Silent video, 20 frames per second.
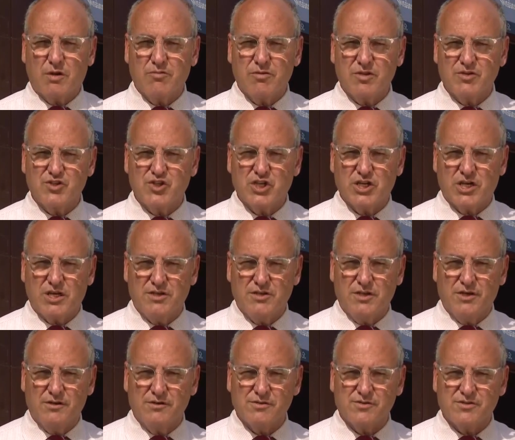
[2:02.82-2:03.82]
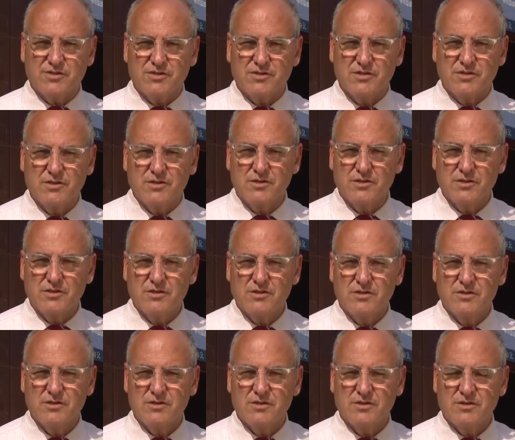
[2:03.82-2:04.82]
WGN News.
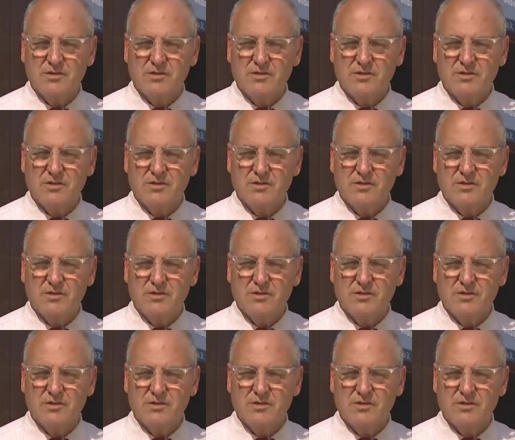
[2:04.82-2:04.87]
It is the